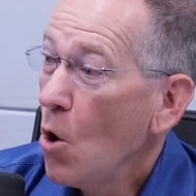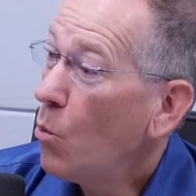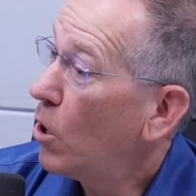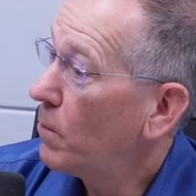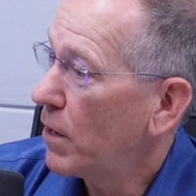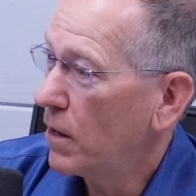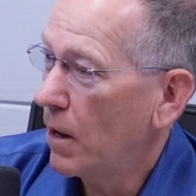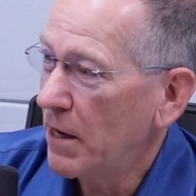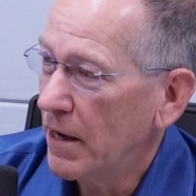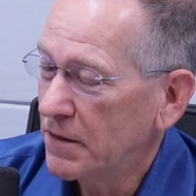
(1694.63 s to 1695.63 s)
Yeah. Well, but
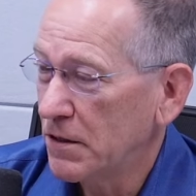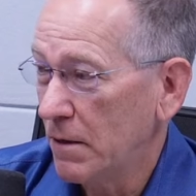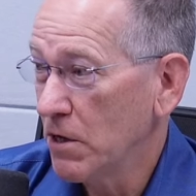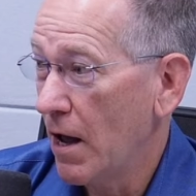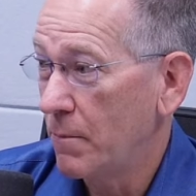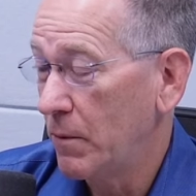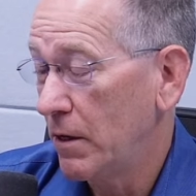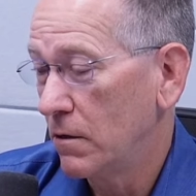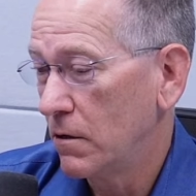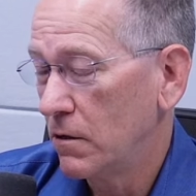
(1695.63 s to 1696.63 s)
I mean, at the same time, I
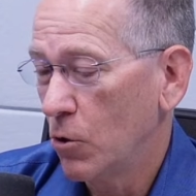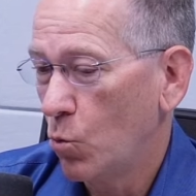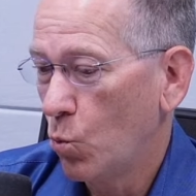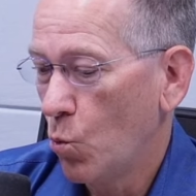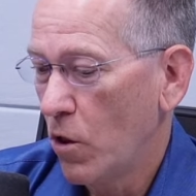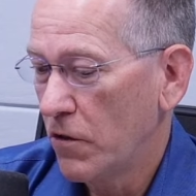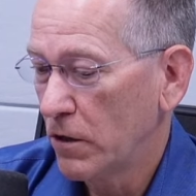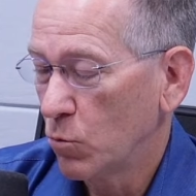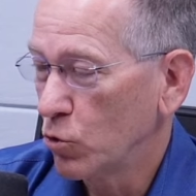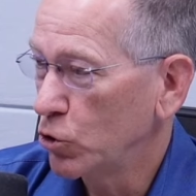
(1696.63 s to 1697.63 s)
mean, you know, one of the
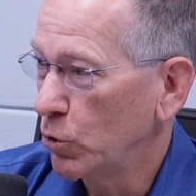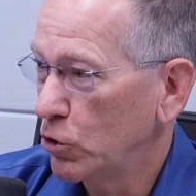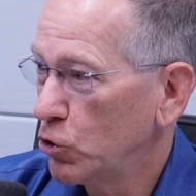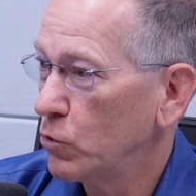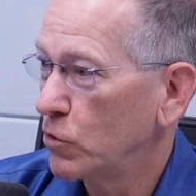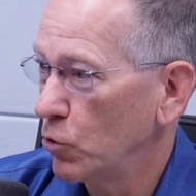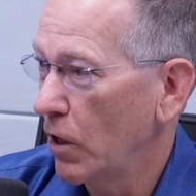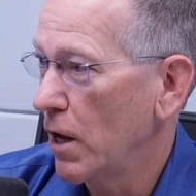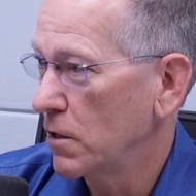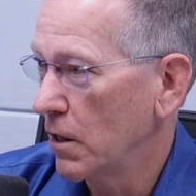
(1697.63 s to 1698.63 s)
things that we're doing too is
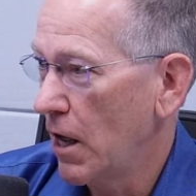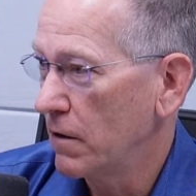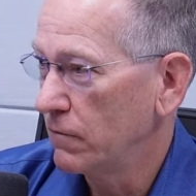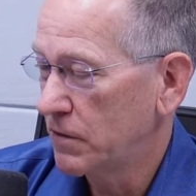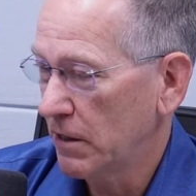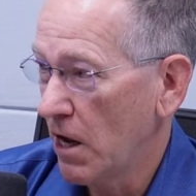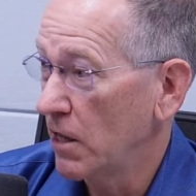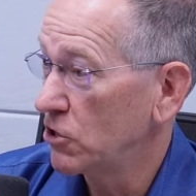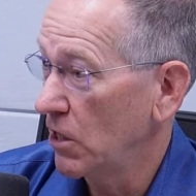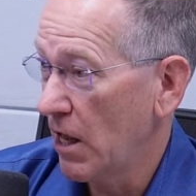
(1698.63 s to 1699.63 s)
utilizing a lot of
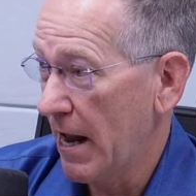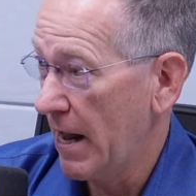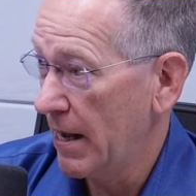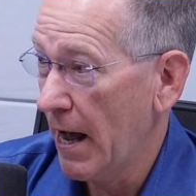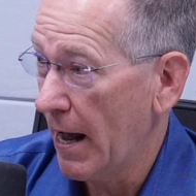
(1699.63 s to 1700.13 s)
technology, a lot of A I.